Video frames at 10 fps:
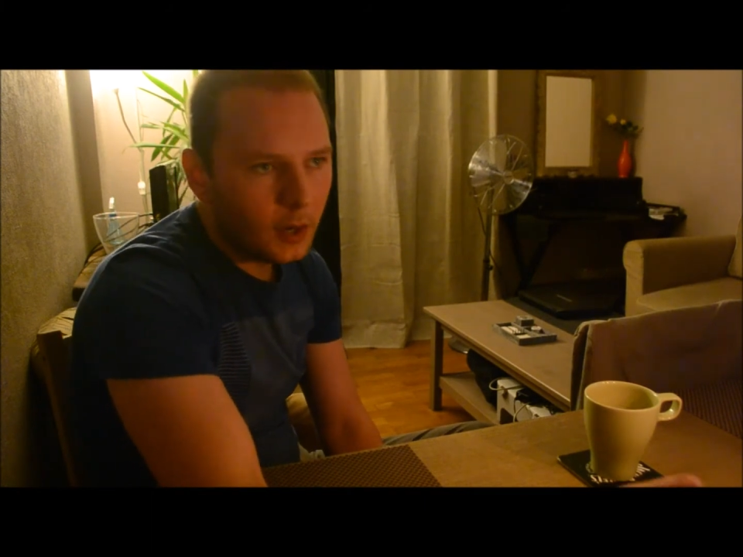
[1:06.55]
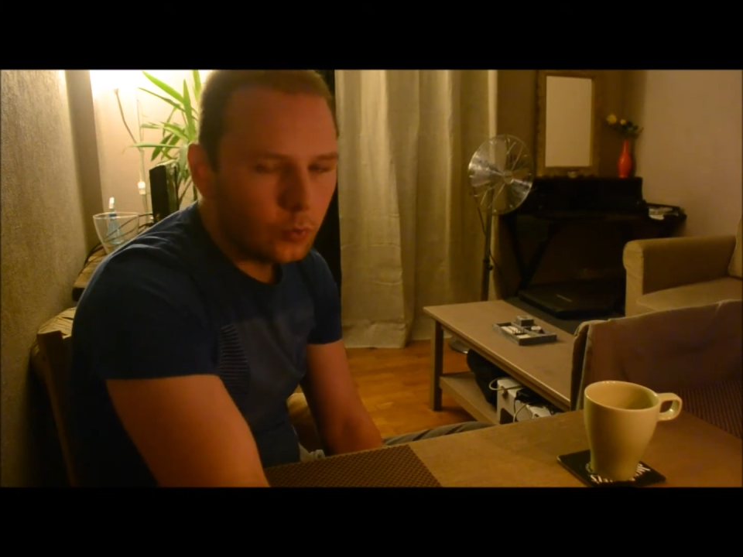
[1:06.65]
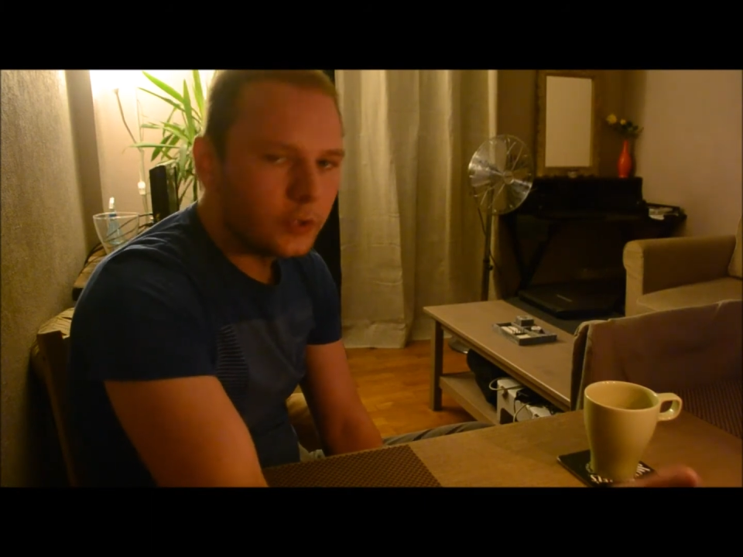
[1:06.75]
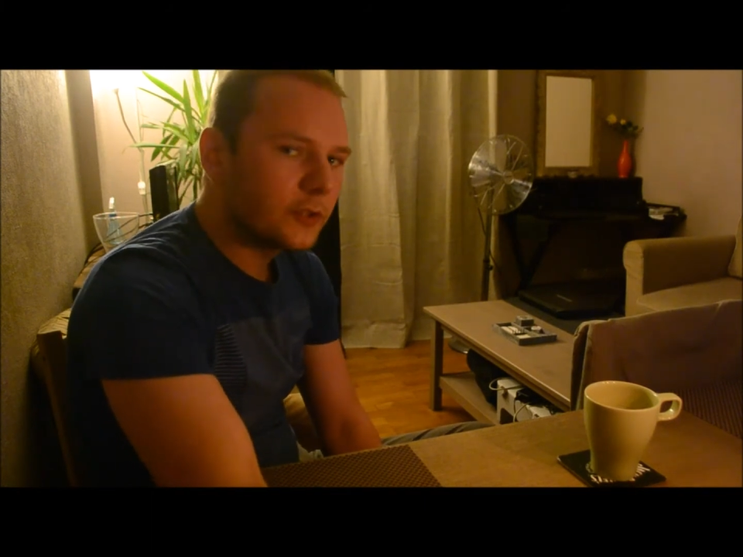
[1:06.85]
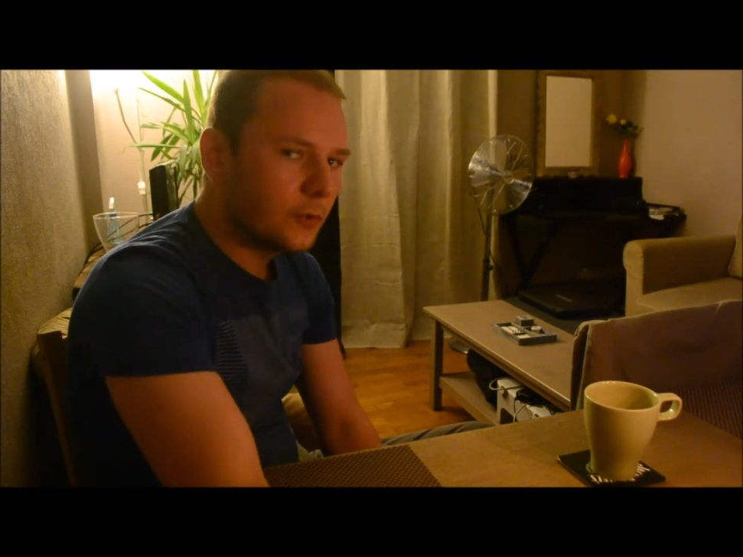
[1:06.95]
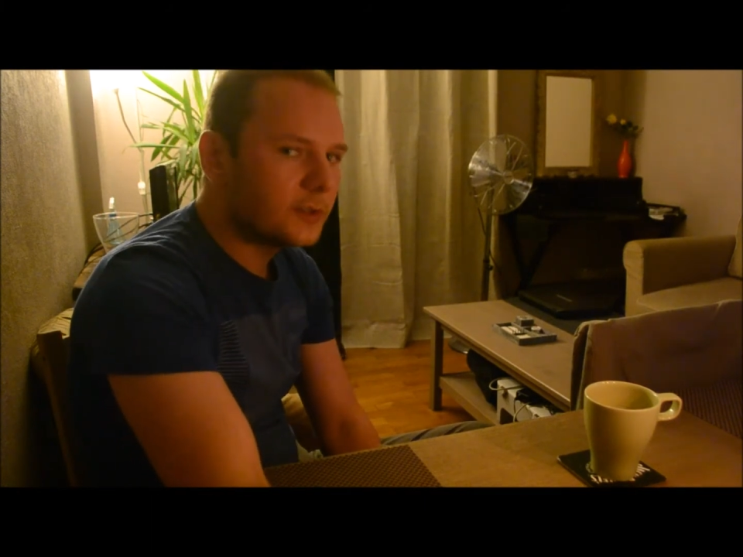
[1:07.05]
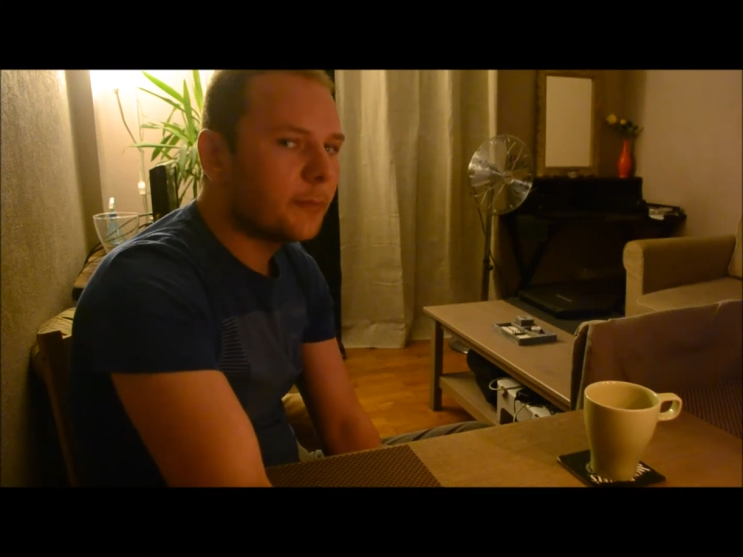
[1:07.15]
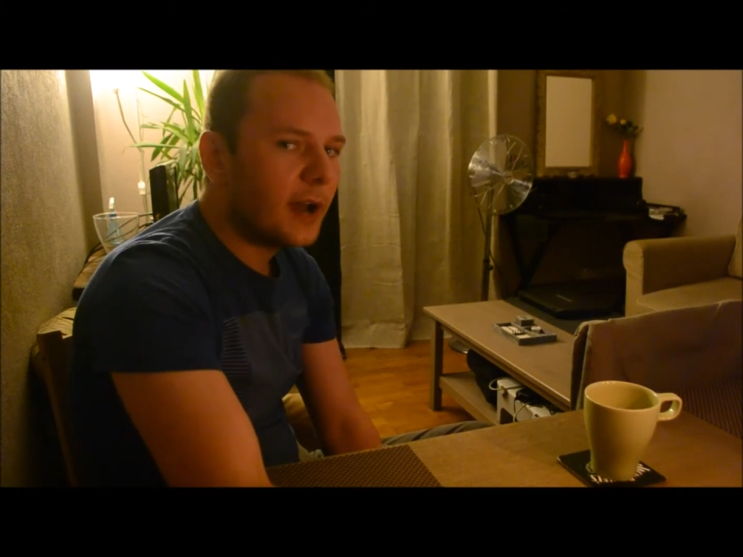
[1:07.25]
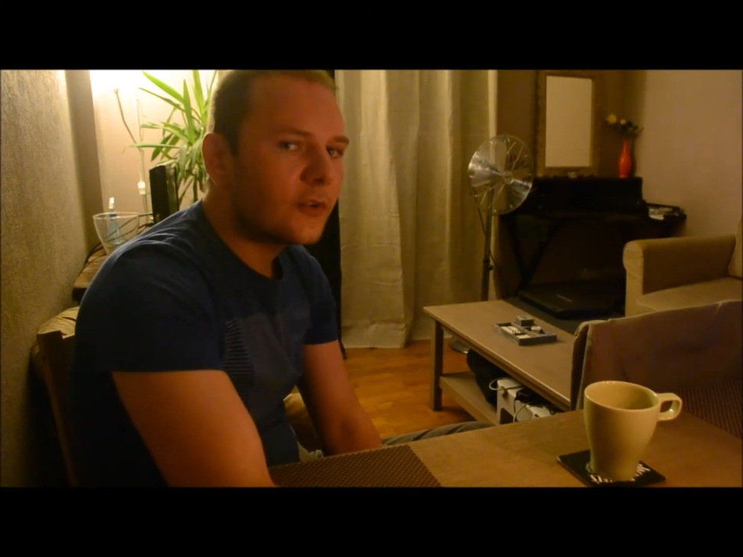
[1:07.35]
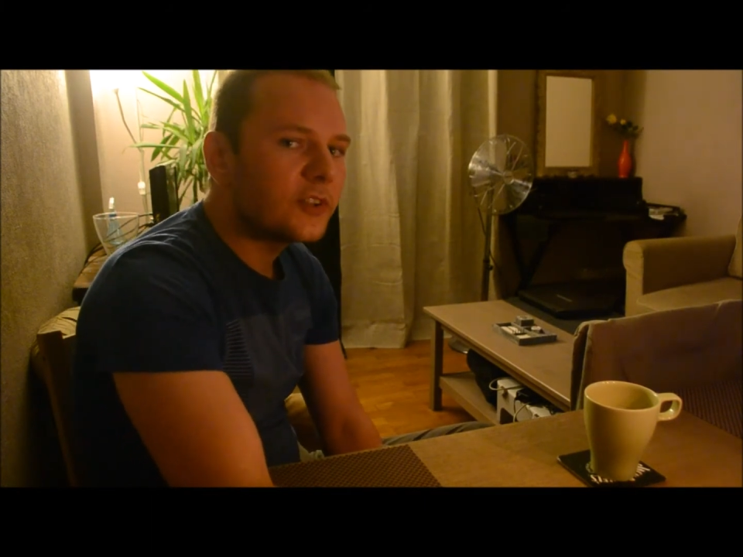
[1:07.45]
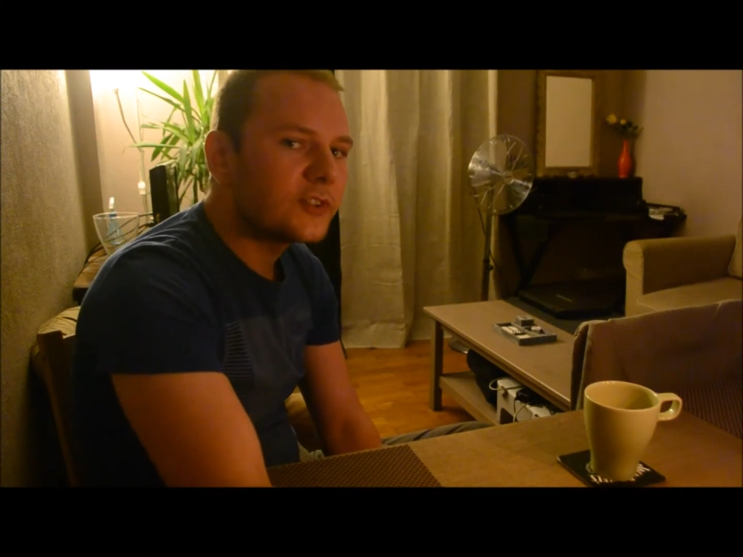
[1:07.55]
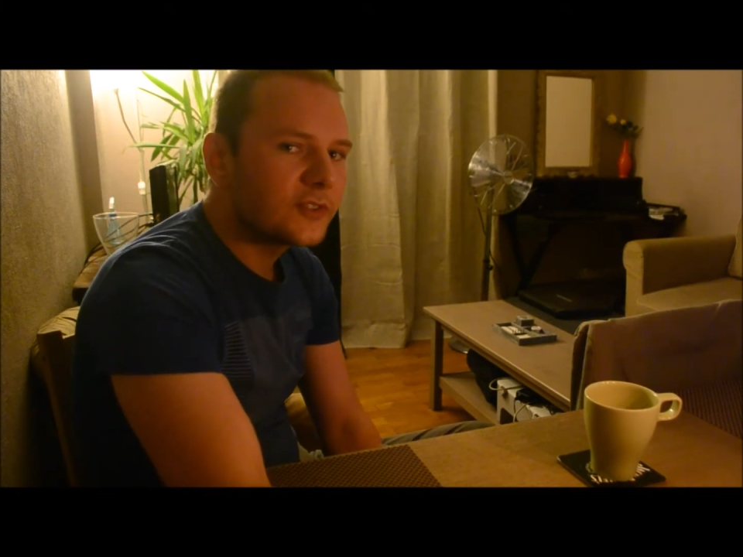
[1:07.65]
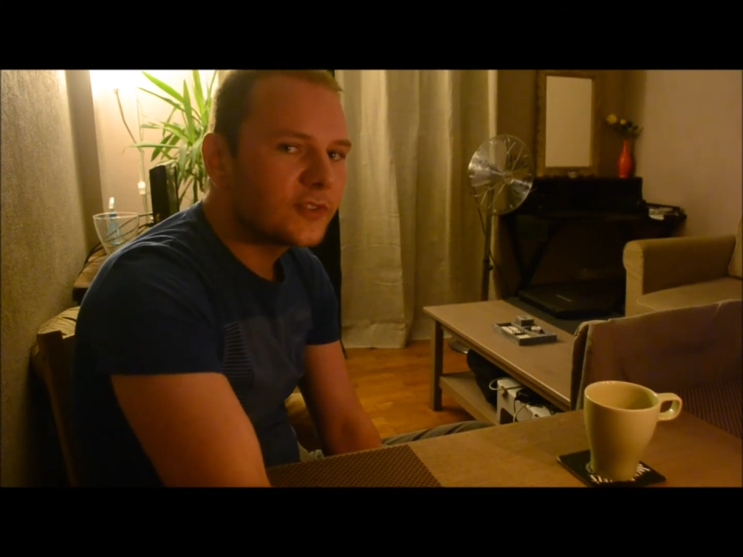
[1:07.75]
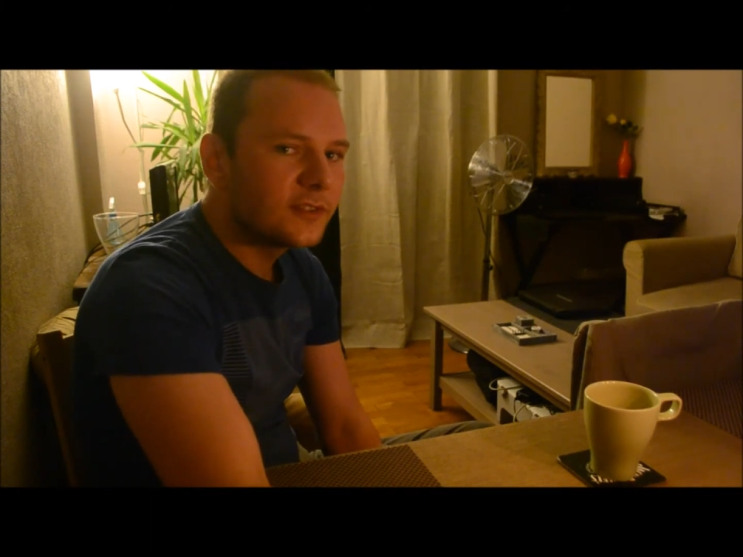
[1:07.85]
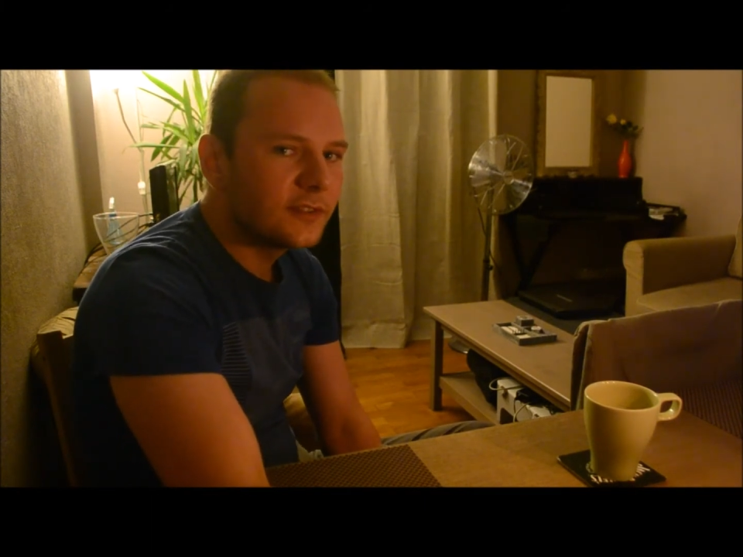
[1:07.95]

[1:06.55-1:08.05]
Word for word: wouldn't go to Paris.